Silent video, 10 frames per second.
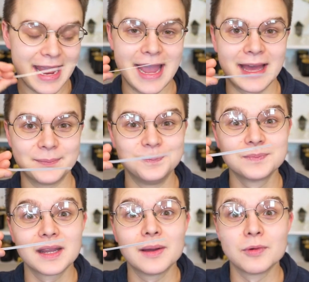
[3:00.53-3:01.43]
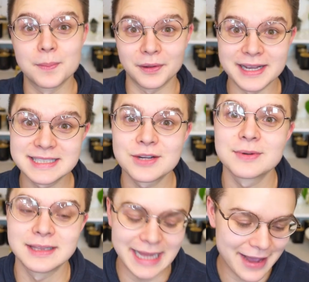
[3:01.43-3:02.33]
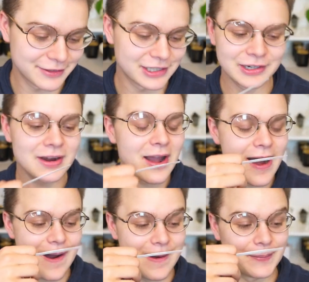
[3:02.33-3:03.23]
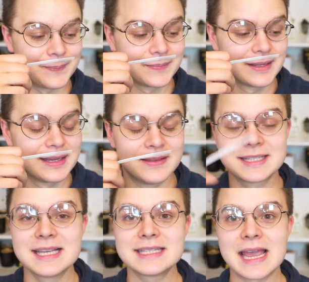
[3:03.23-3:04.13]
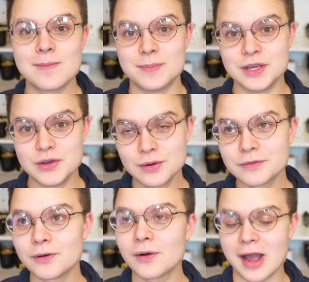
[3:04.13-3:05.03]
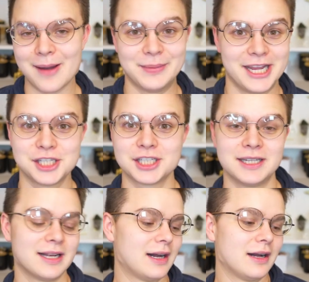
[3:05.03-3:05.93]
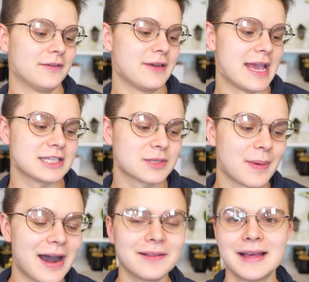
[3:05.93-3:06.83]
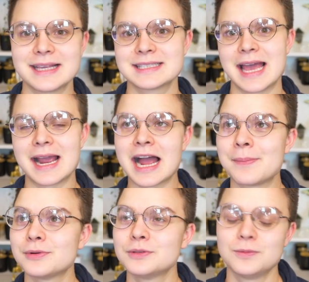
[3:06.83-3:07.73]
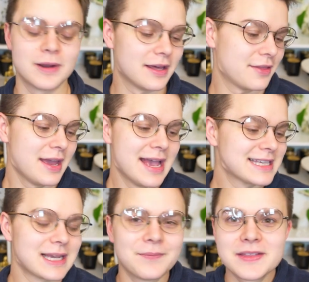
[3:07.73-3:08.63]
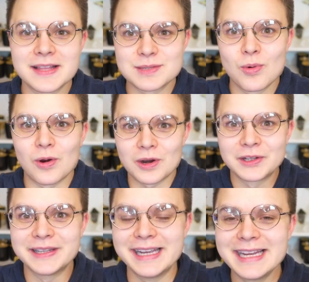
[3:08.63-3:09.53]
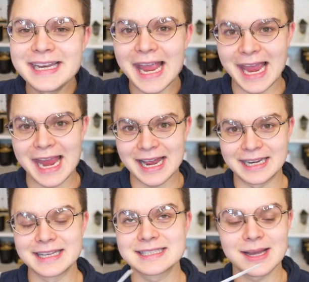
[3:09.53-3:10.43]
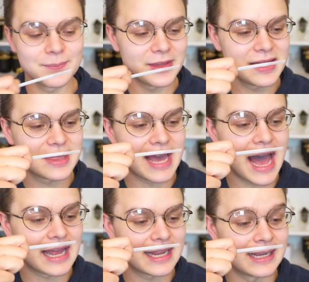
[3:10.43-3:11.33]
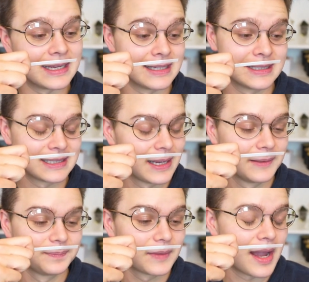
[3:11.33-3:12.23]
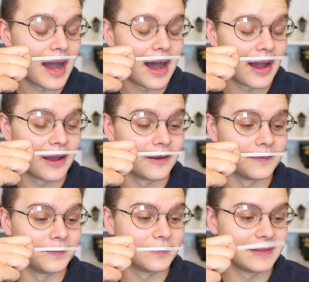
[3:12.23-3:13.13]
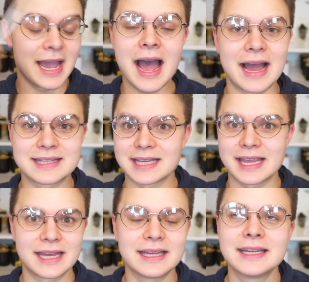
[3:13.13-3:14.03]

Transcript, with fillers: and replaced it with lavender. Um, this is a beautiful combination of a spa-like scent coupled with something that's more clean and something that is, um, yeah, it's like